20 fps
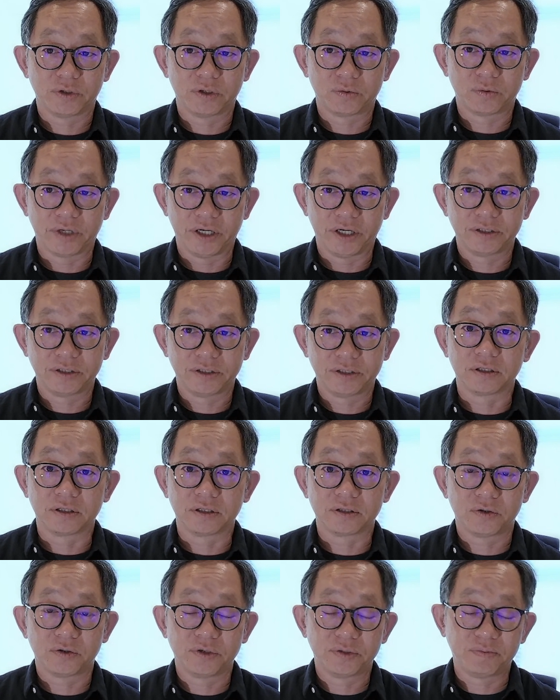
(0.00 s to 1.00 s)
raised in
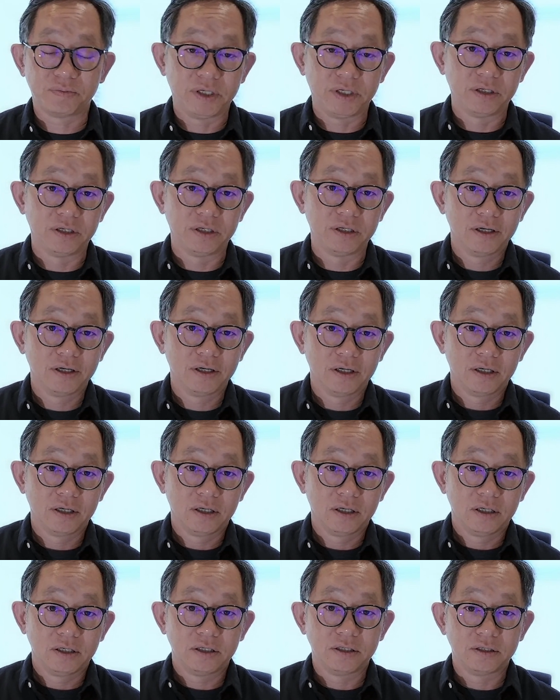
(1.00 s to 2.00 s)
Series B
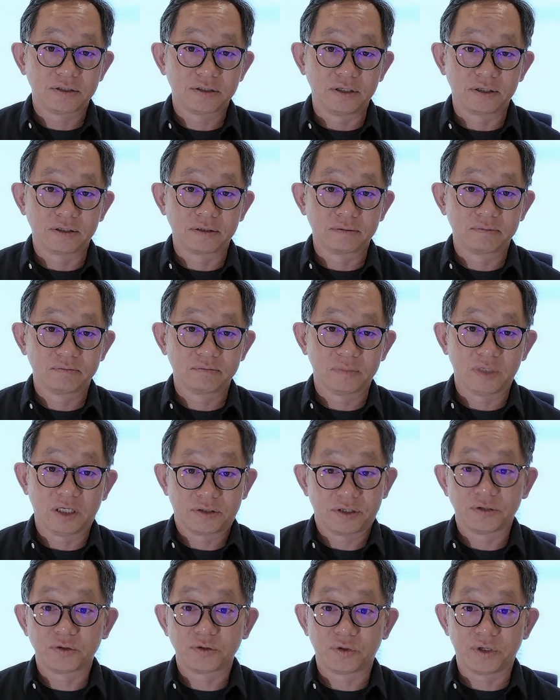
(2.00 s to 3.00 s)
is in
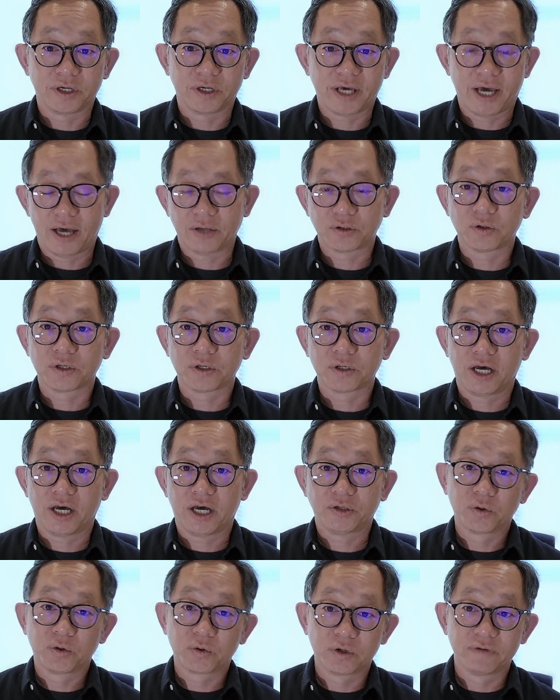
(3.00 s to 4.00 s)
essentially cash or
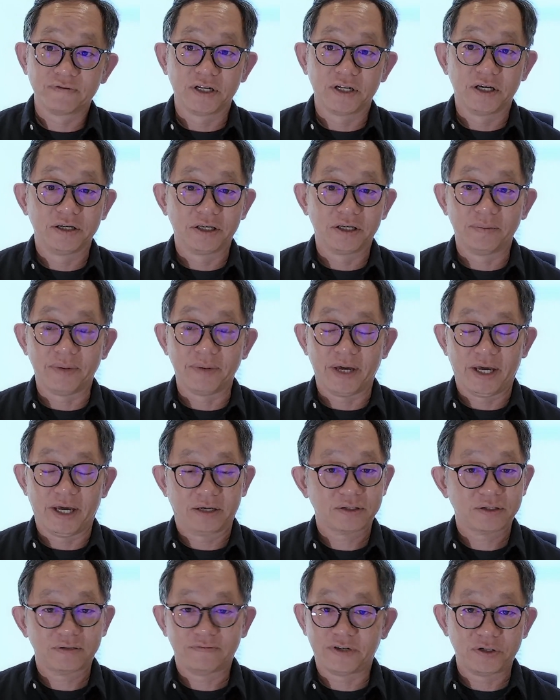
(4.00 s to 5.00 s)
cash equivalent in the
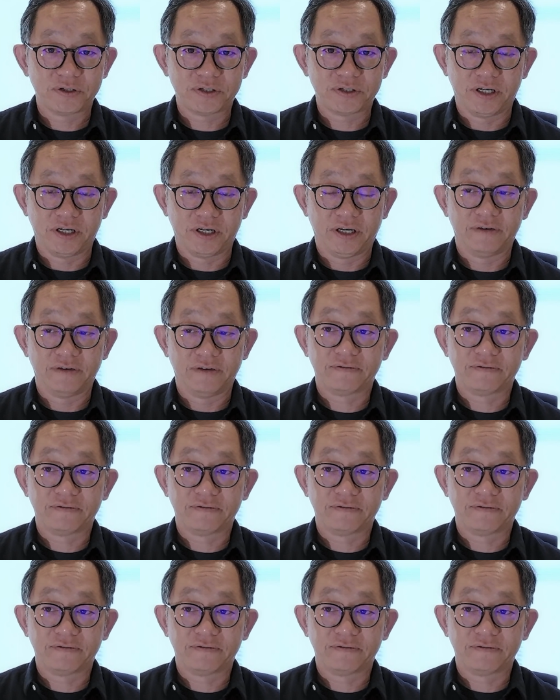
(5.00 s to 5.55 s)
banks, very safe.